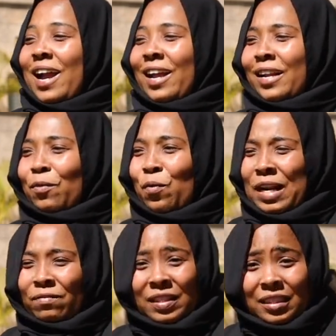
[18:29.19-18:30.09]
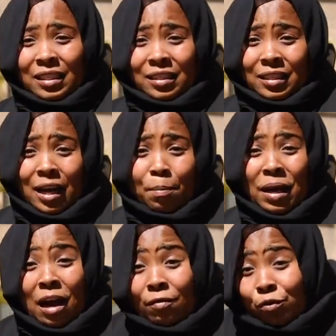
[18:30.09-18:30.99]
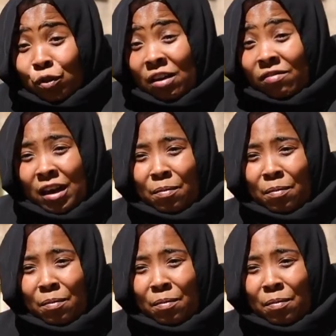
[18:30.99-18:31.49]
And when visitors come, I have to cover